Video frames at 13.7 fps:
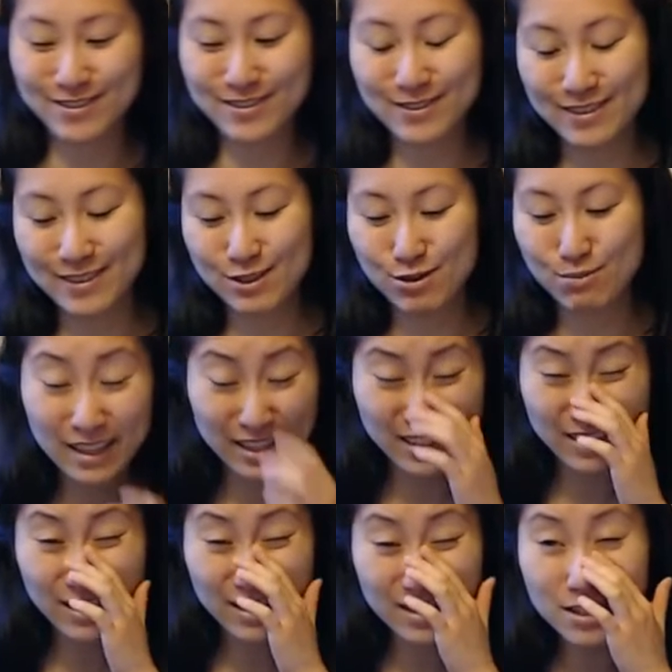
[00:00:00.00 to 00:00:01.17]
Triplet,
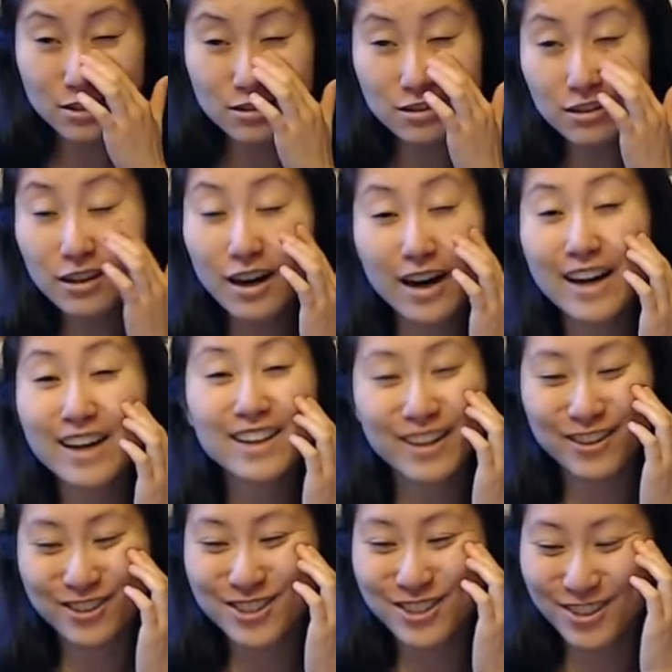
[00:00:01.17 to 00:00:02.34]
like they just took a highlighter
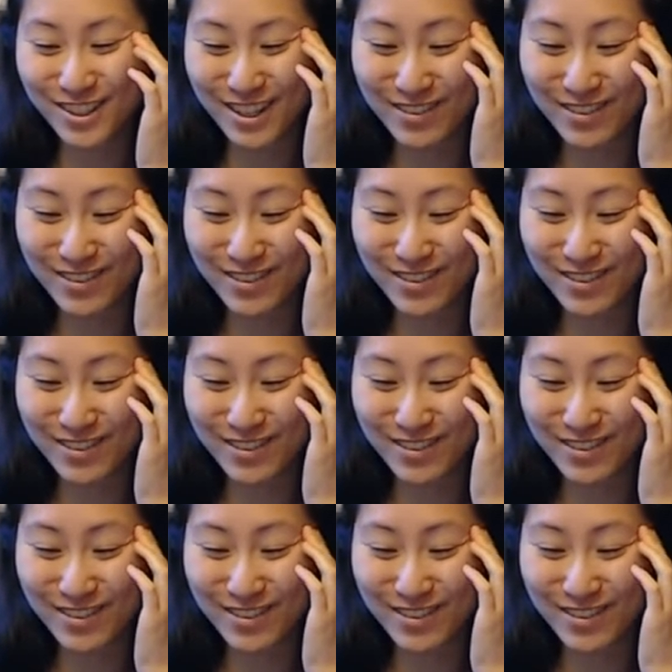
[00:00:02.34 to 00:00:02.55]
to them.